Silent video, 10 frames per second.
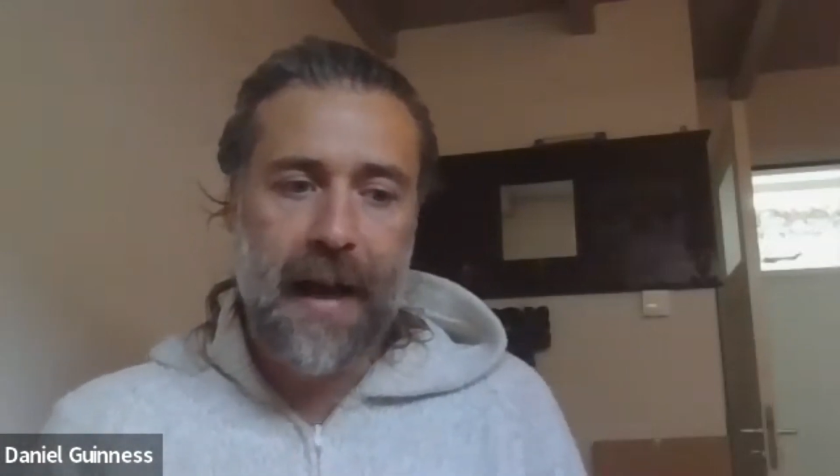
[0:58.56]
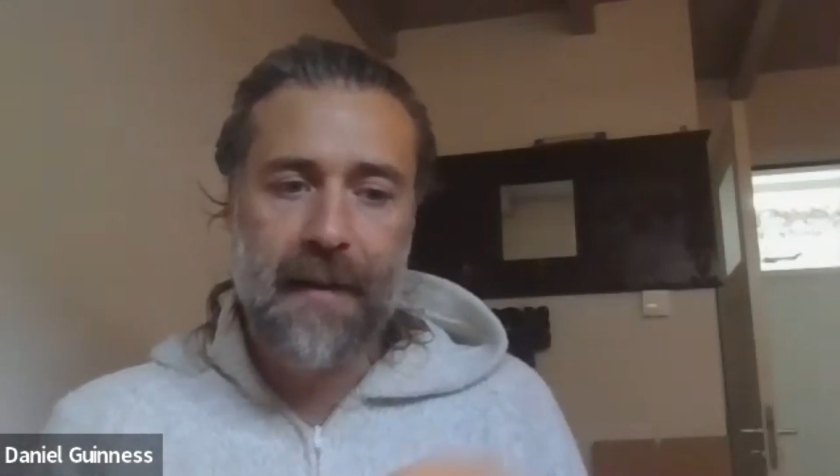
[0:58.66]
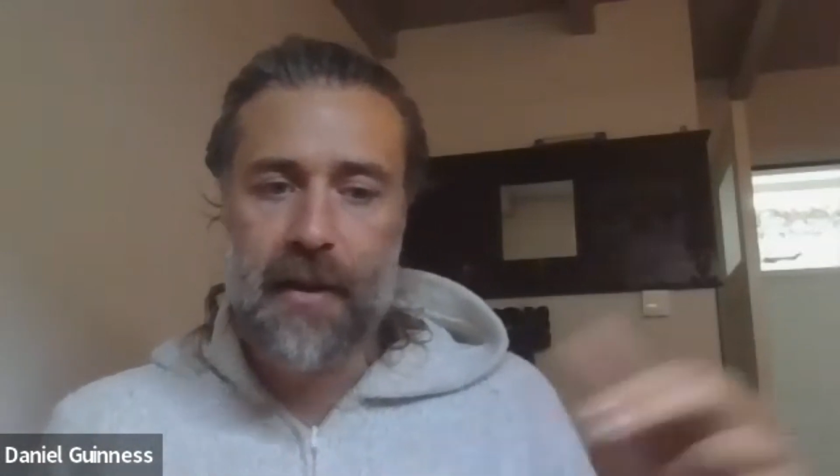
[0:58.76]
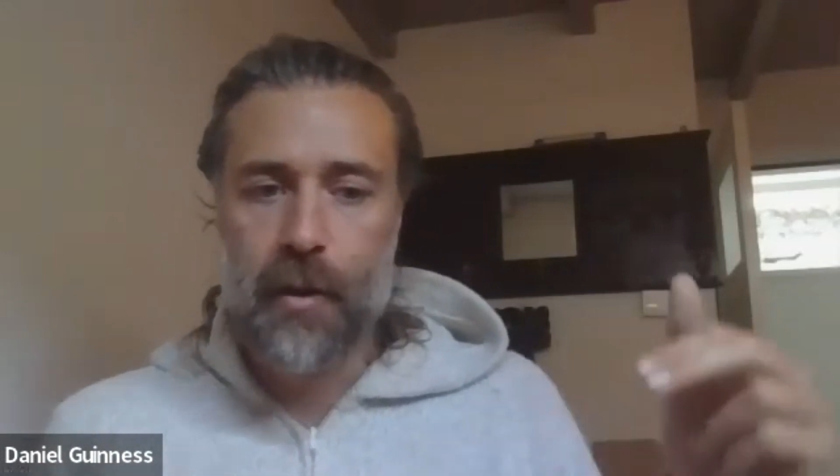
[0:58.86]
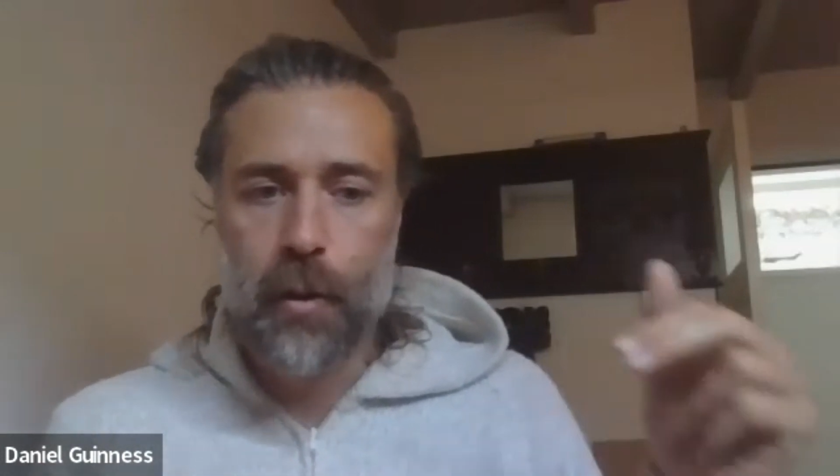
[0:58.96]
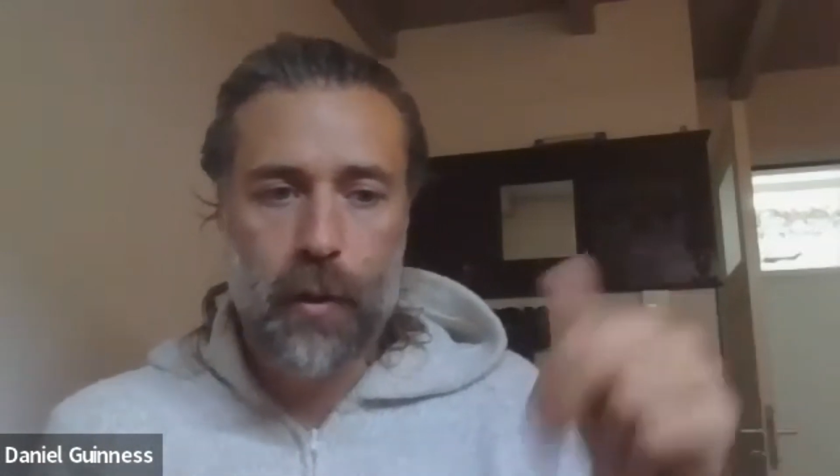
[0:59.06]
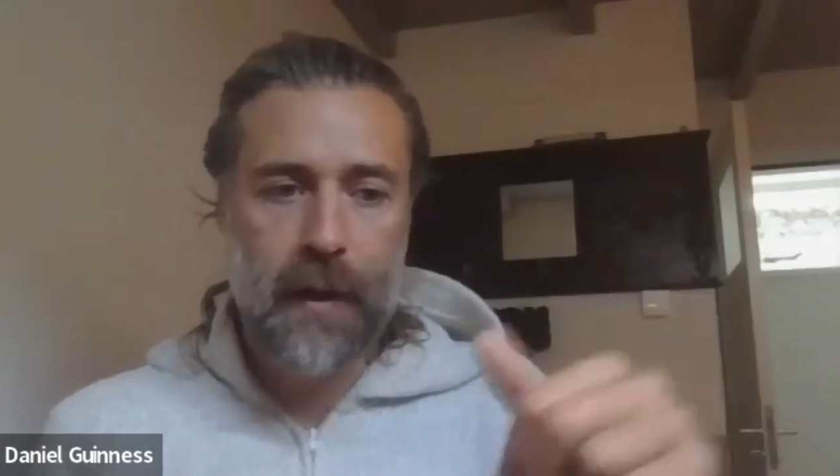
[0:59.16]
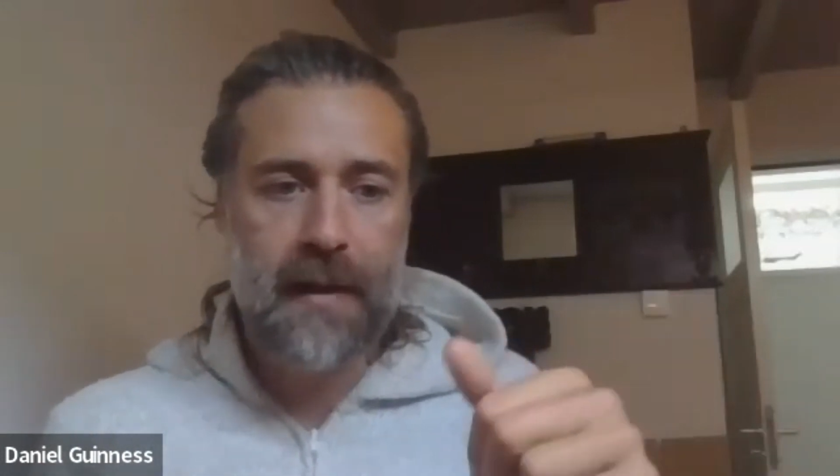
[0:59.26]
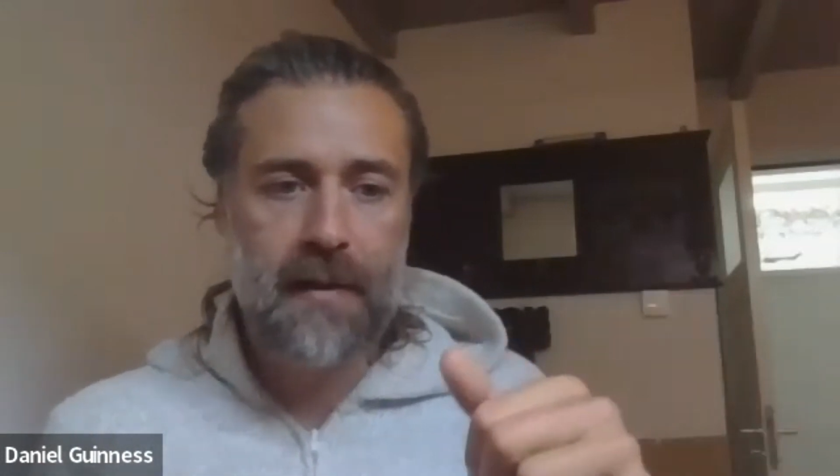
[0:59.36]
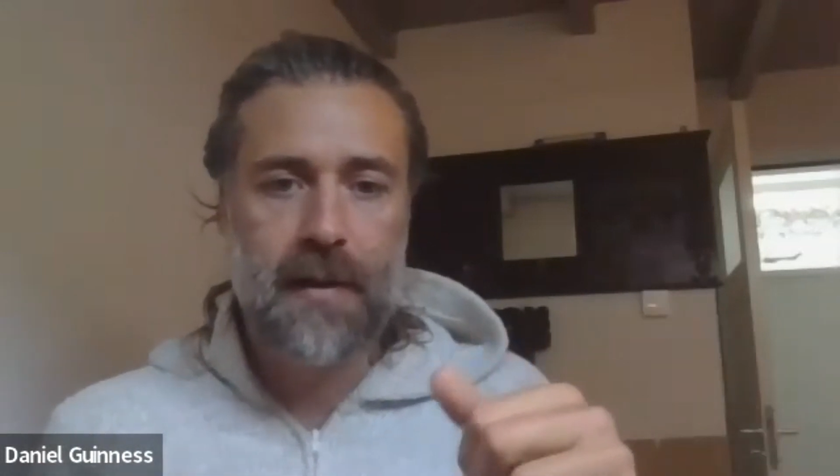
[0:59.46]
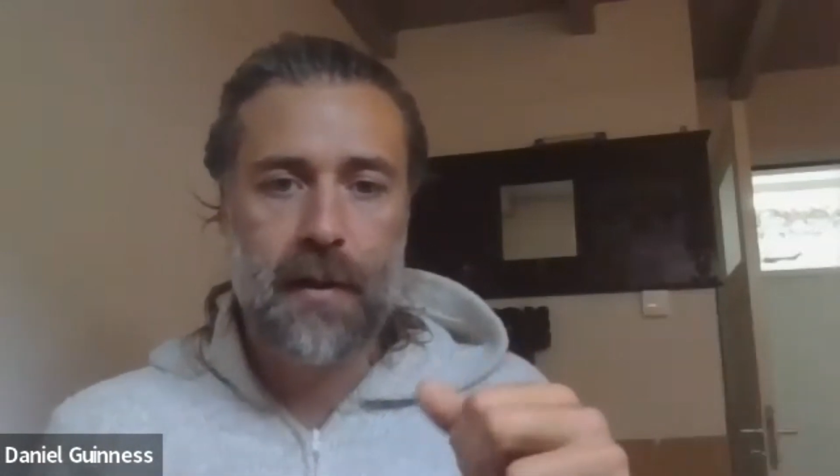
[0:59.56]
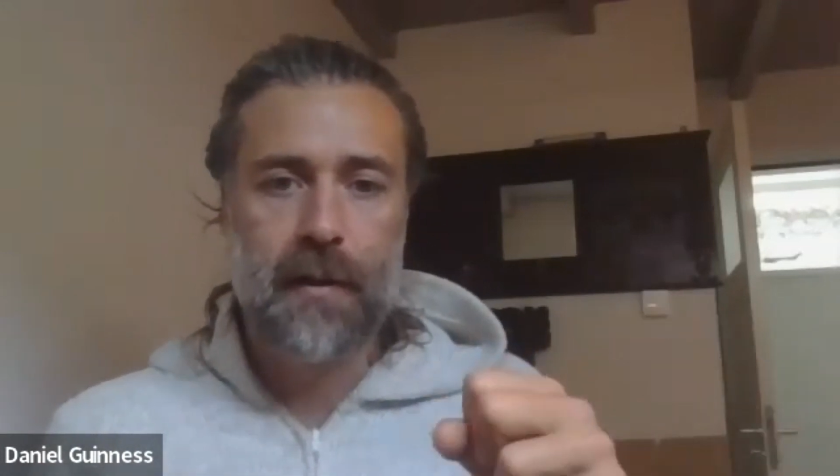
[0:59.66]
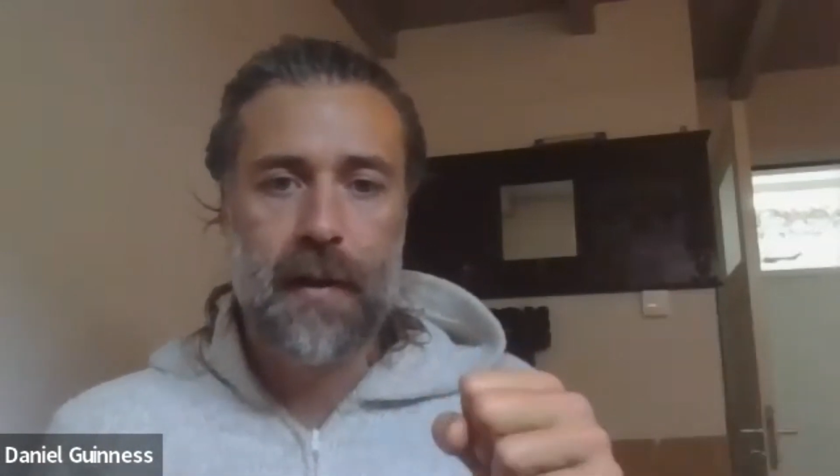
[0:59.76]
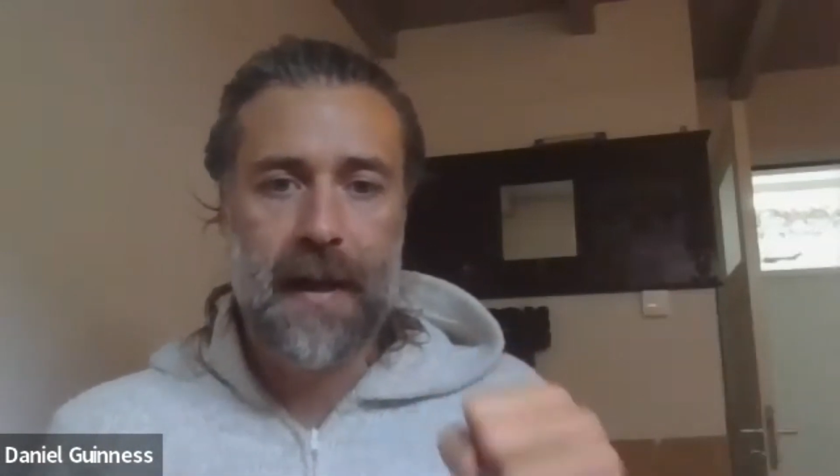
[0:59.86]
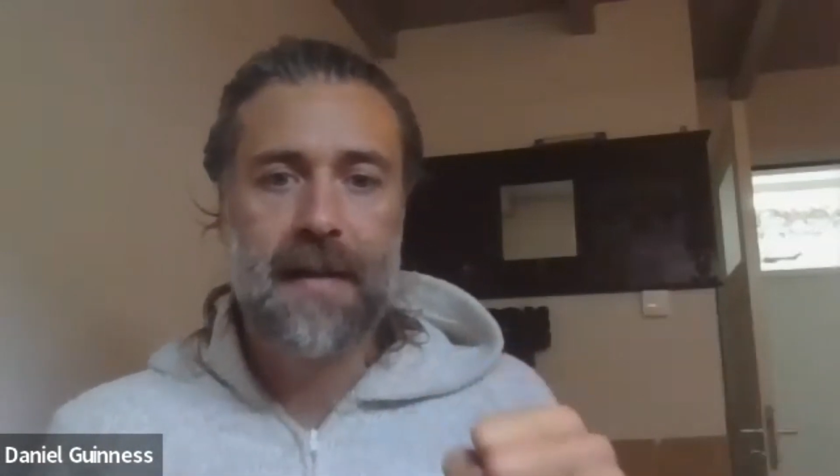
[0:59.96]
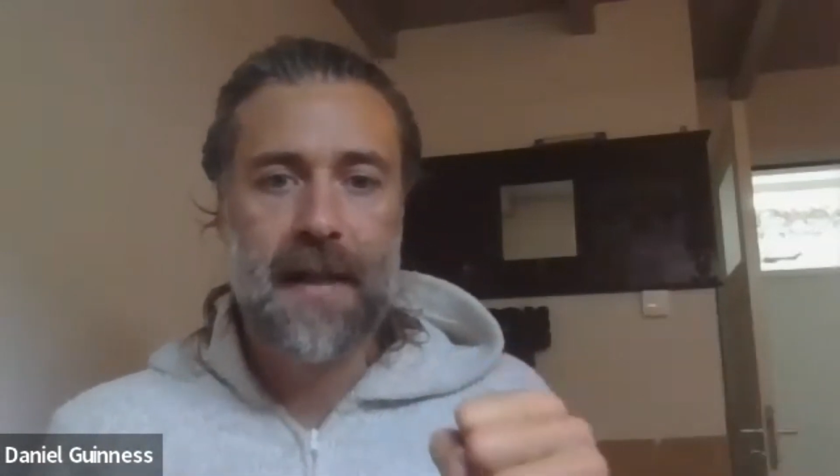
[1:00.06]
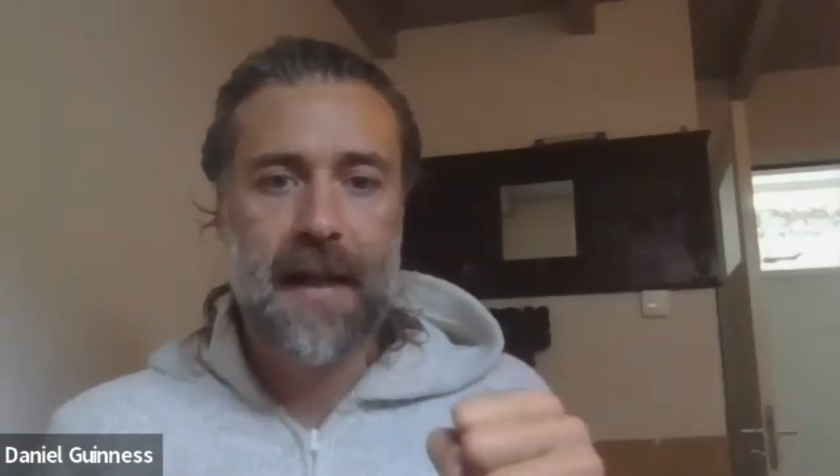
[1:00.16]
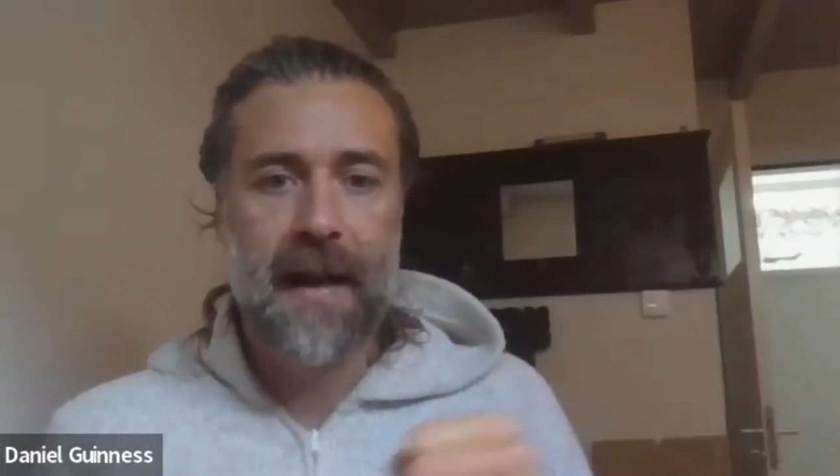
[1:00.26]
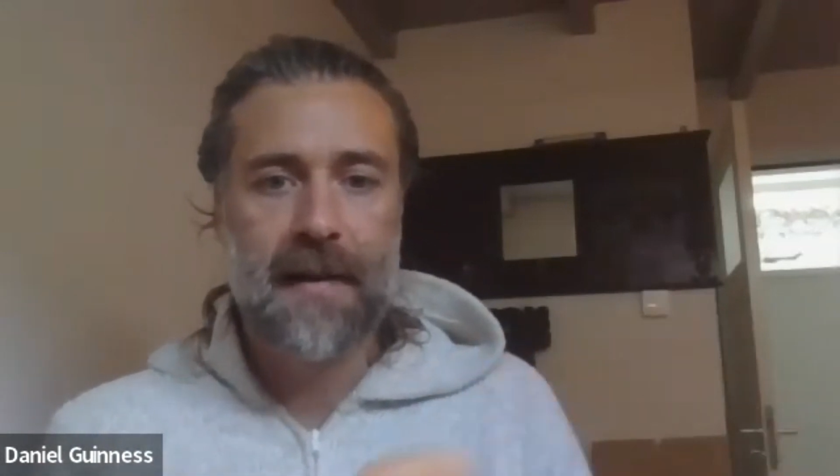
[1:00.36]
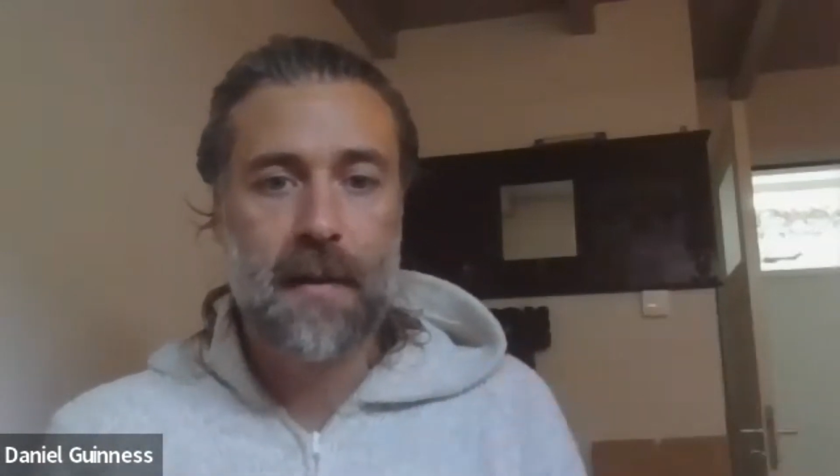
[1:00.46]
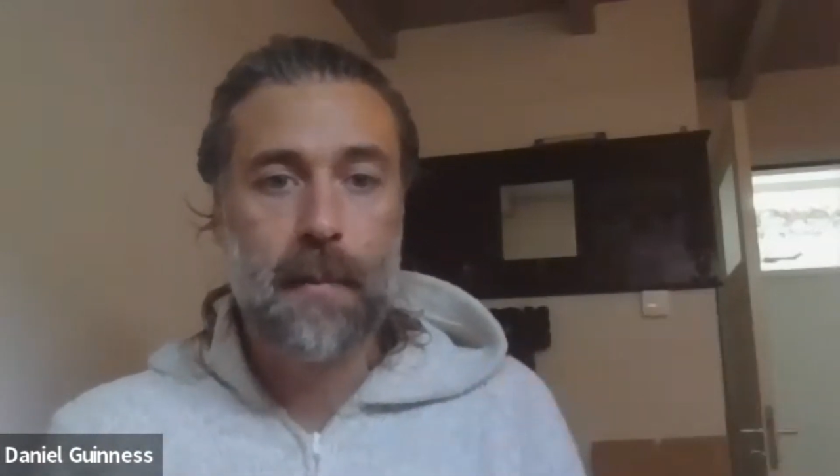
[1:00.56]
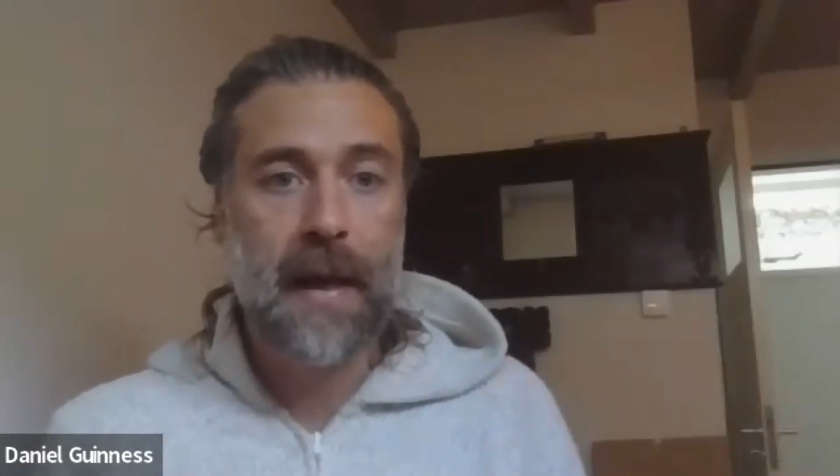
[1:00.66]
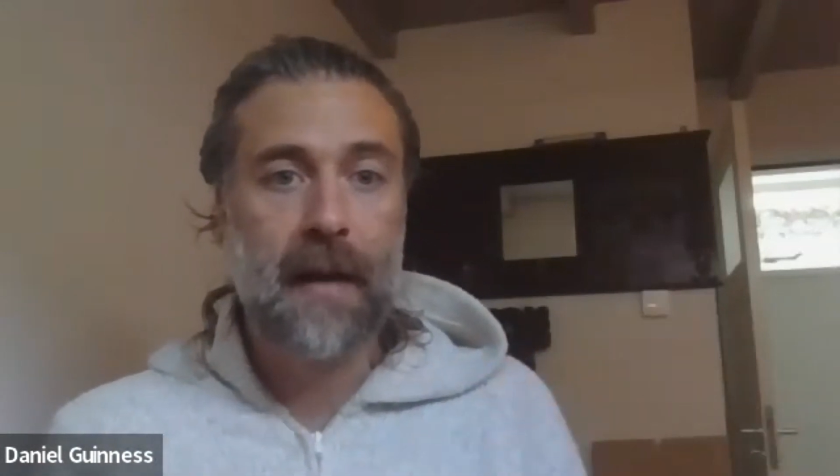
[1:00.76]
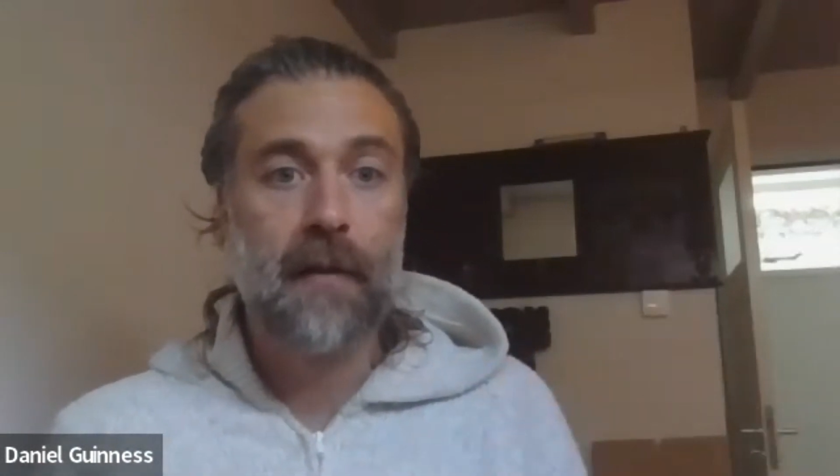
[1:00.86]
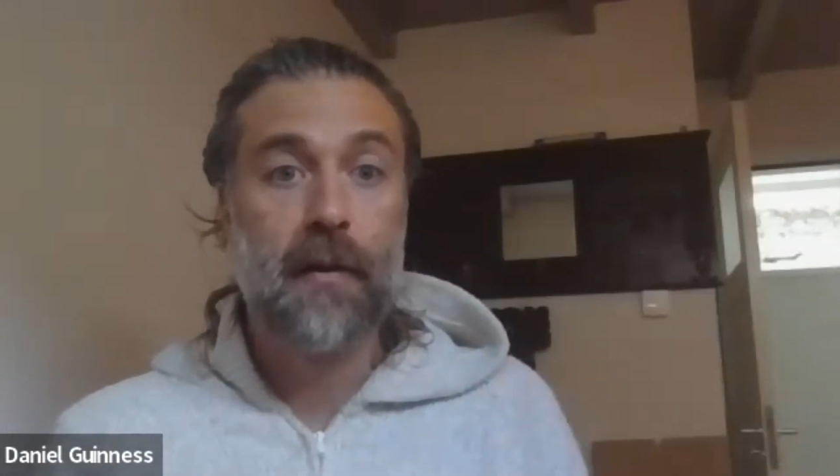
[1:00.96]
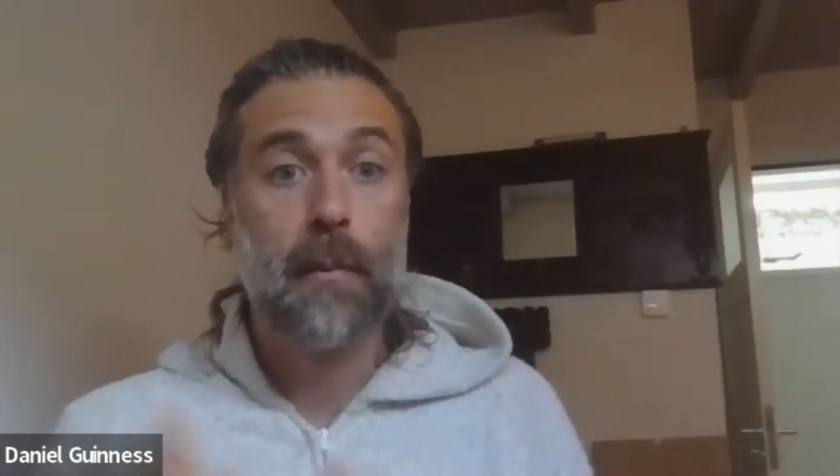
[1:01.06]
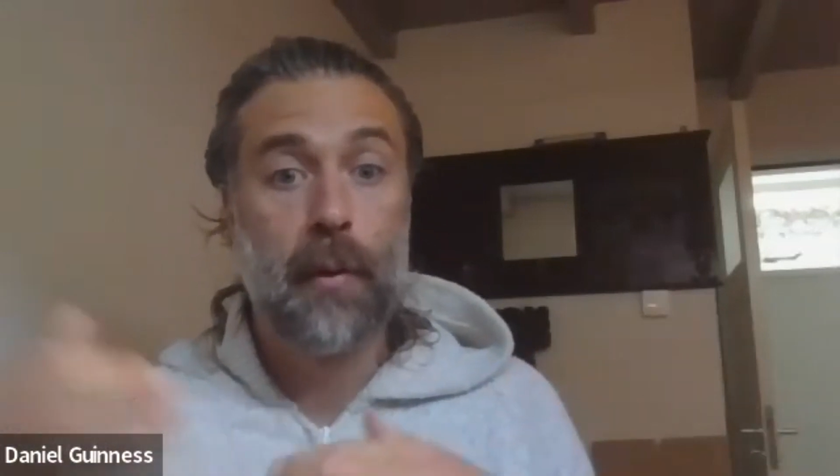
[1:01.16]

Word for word: and then you hook into the easy answer being the